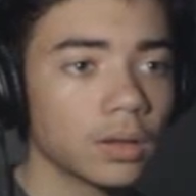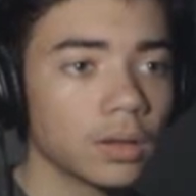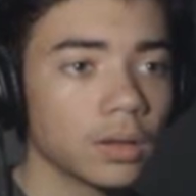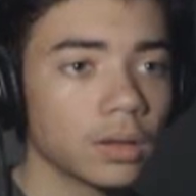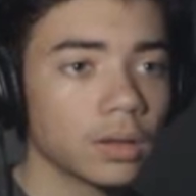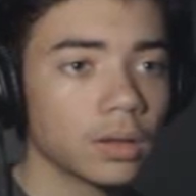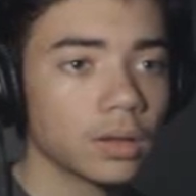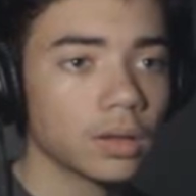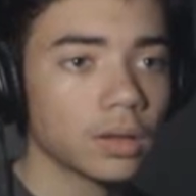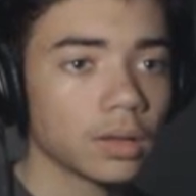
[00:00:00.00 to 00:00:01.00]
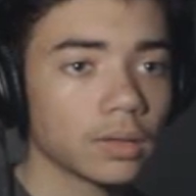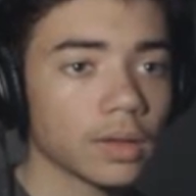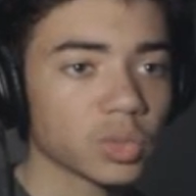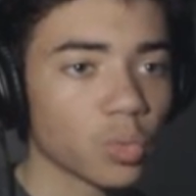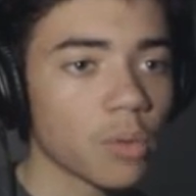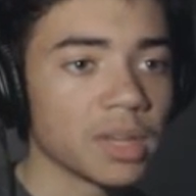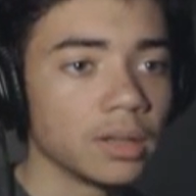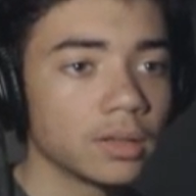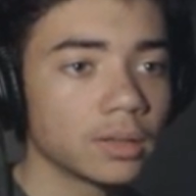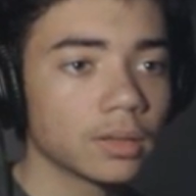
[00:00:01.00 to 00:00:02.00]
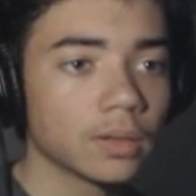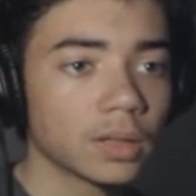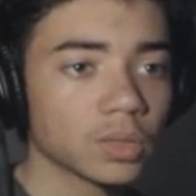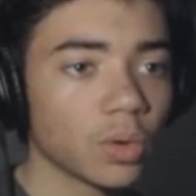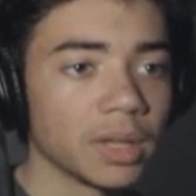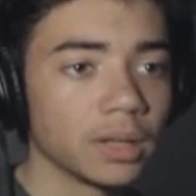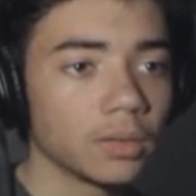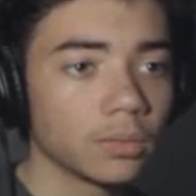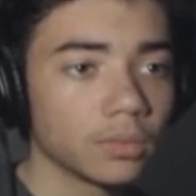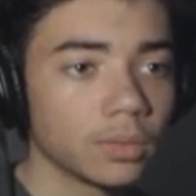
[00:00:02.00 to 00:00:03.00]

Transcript: That was a woman. It's a woman.